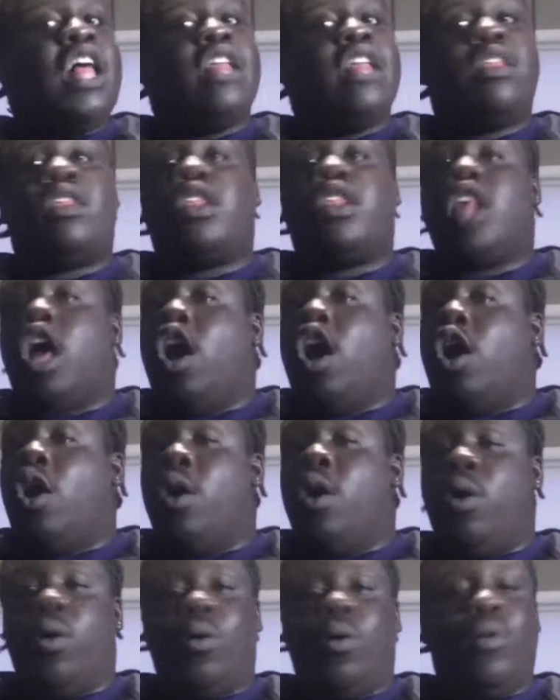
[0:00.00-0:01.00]

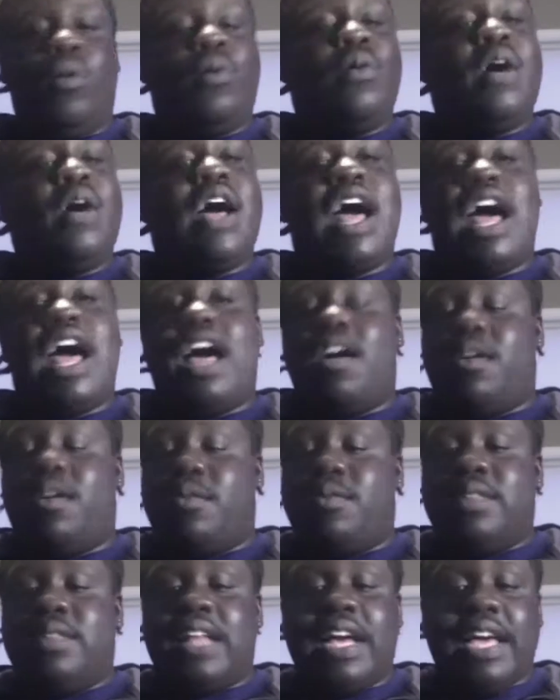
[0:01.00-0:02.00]
So,
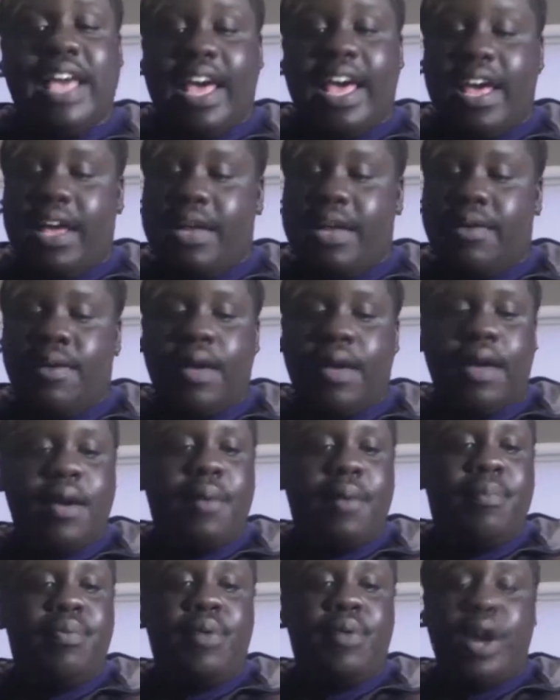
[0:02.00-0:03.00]
again,
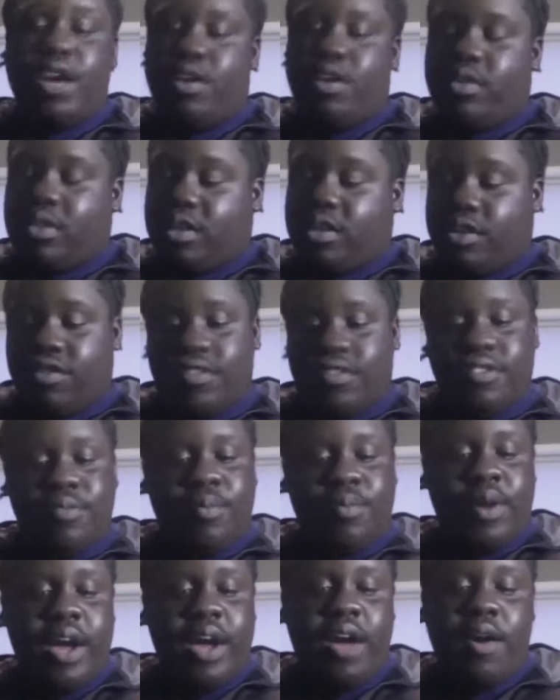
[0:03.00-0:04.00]
prayers to Chris
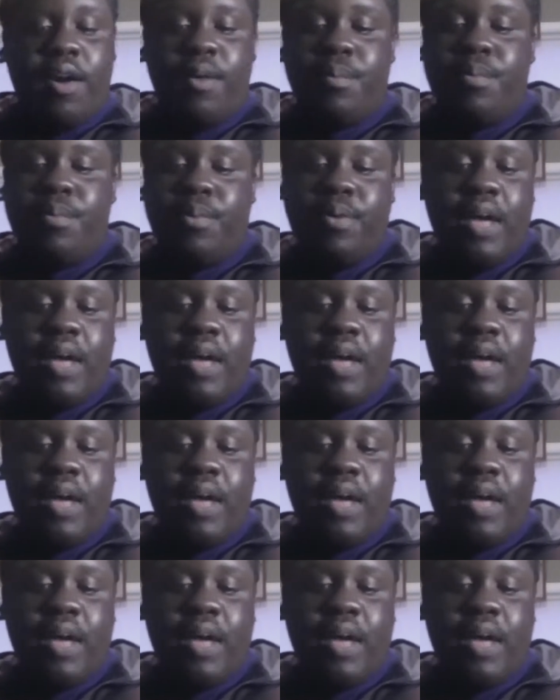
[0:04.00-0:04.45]
Brown,